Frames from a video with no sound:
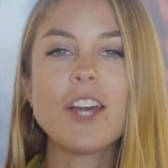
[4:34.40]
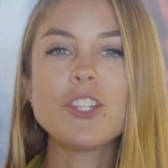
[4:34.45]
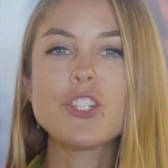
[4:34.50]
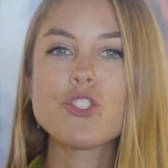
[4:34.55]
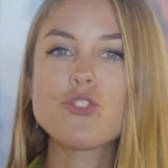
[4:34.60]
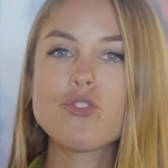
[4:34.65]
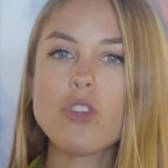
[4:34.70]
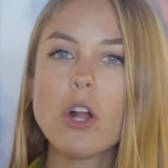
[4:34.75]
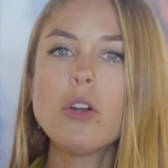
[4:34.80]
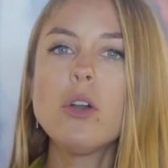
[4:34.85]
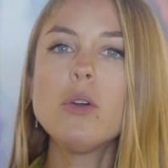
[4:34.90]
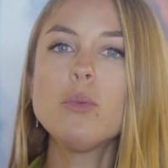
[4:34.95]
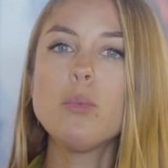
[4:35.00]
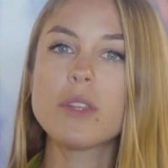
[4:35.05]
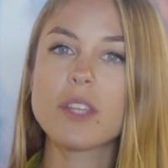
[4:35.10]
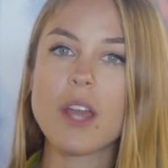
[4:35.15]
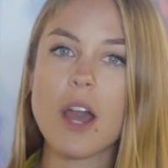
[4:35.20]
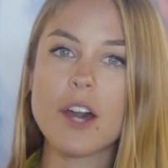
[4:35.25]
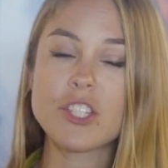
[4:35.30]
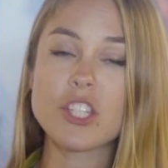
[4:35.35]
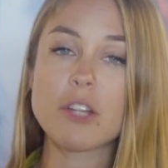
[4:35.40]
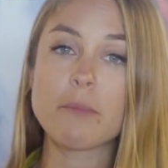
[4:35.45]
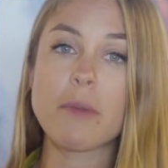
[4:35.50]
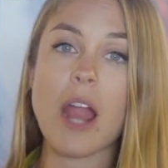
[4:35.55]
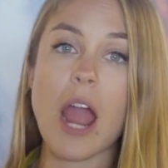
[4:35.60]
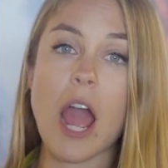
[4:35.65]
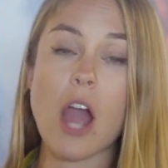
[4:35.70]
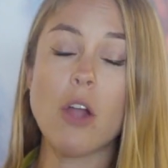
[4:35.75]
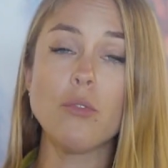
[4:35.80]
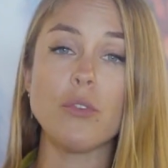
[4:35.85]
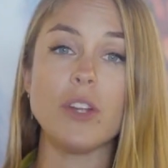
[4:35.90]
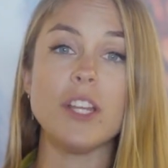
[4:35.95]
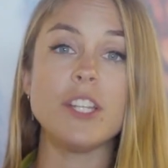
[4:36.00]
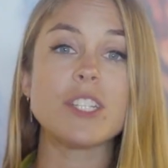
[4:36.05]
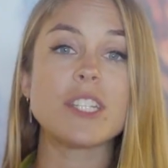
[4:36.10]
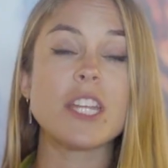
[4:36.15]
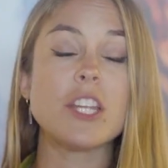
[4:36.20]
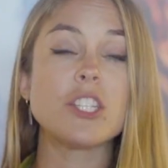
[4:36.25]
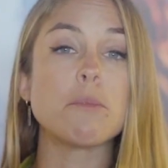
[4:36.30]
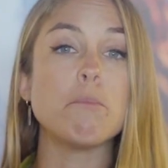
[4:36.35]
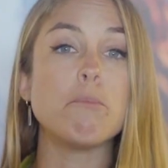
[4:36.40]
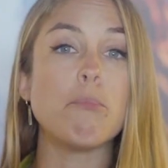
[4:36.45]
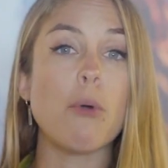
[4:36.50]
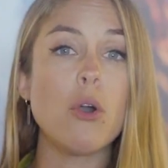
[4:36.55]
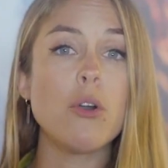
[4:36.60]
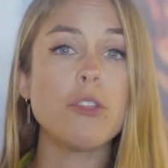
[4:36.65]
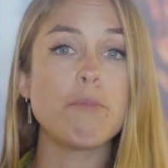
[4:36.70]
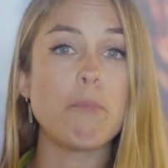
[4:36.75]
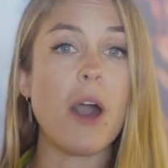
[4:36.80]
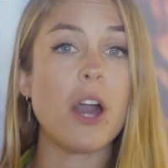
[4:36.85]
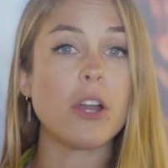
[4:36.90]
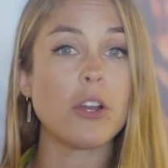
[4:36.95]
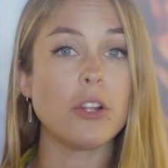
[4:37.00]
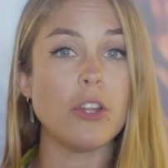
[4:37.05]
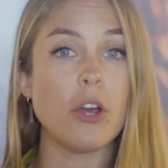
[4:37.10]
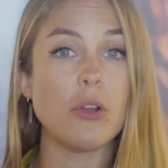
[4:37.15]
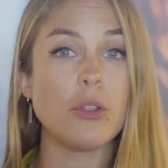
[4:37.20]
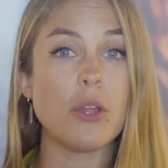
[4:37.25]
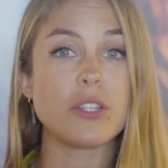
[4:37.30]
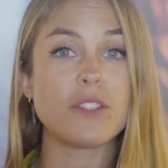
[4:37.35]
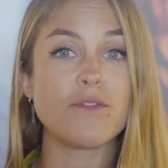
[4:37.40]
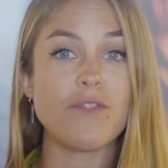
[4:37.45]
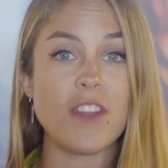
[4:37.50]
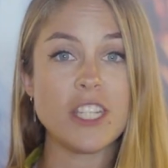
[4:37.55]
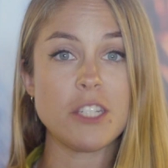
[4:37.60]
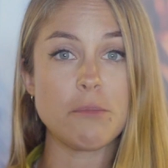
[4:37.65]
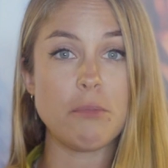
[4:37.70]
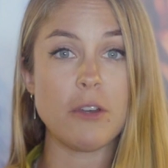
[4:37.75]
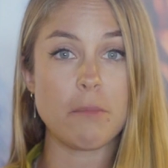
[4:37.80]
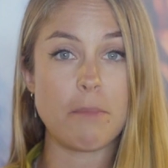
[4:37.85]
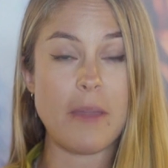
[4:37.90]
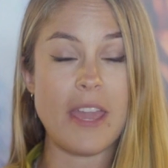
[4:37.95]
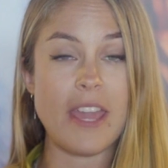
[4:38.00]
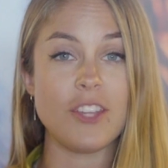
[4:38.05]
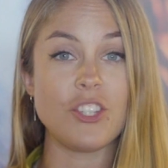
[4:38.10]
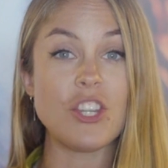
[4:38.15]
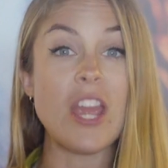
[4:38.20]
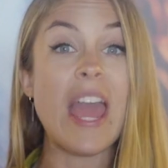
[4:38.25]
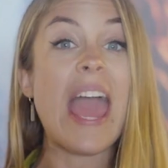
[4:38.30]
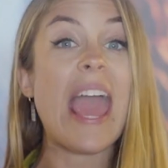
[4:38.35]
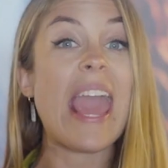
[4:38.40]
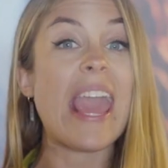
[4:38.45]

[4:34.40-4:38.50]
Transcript: has struggled with customer outreach since both Pakalolo's Facebook page